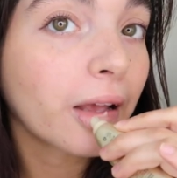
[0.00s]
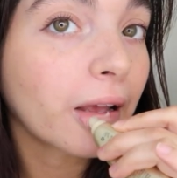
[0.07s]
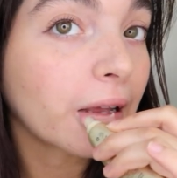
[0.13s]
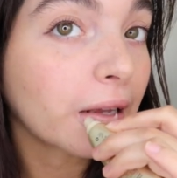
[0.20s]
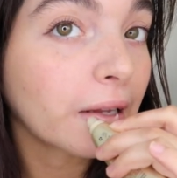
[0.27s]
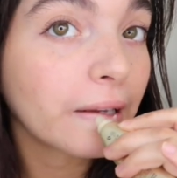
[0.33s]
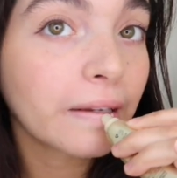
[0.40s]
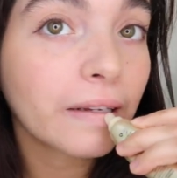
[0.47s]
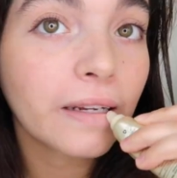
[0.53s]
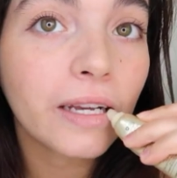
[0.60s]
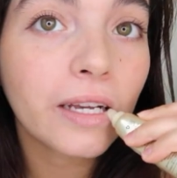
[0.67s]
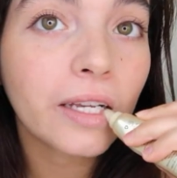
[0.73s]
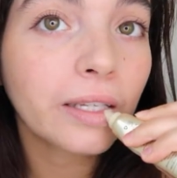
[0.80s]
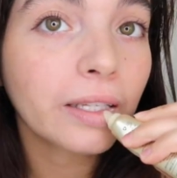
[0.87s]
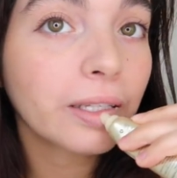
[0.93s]
And
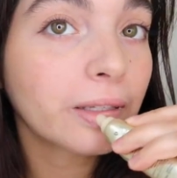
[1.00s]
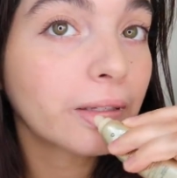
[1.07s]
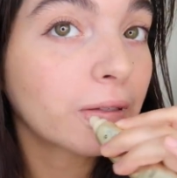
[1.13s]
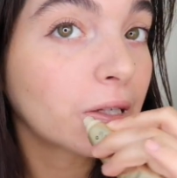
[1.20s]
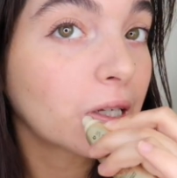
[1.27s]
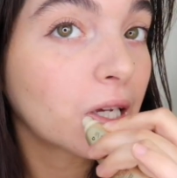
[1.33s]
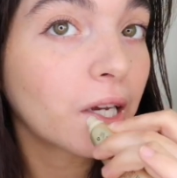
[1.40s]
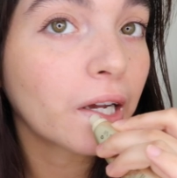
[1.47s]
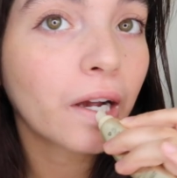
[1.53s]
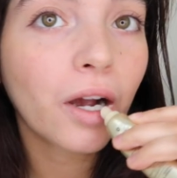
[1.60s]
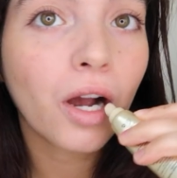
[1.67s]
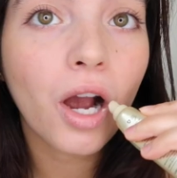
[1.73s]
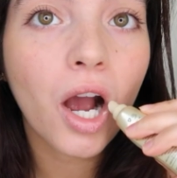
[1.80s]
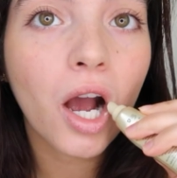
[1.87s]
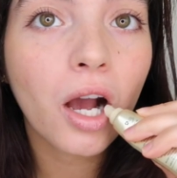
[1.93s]

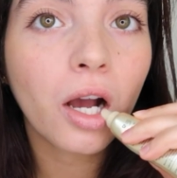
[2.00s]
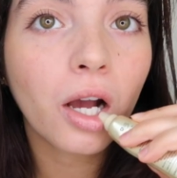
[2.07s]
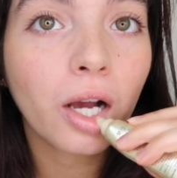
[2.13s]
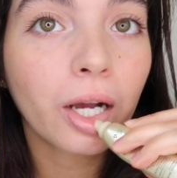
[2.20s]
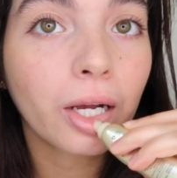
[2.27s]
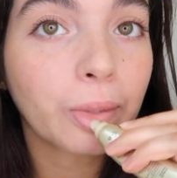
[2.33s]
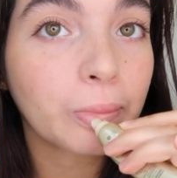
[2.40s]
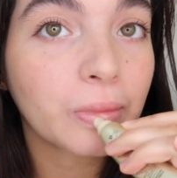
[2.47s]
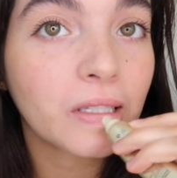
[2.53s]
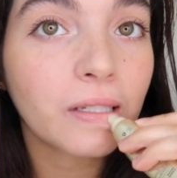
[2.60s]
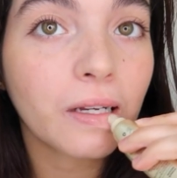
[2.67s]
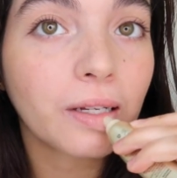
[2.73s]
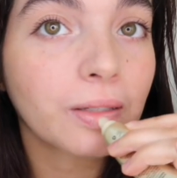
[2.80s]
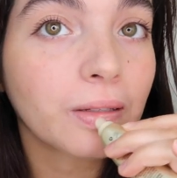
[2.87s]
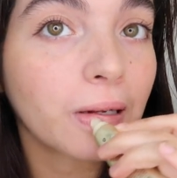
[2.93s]
just
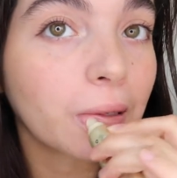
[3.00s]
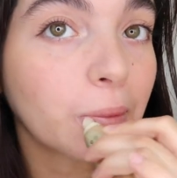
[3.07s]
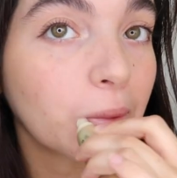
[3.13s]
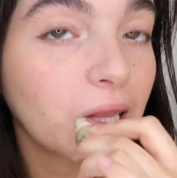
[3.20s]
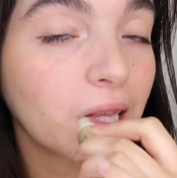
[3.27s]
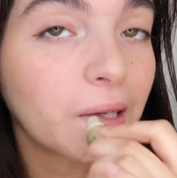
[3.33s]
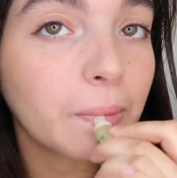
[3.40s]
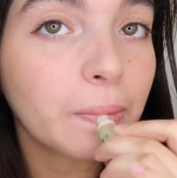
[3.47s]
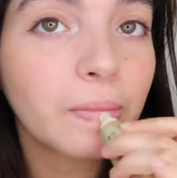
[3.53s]
massage it on my lips.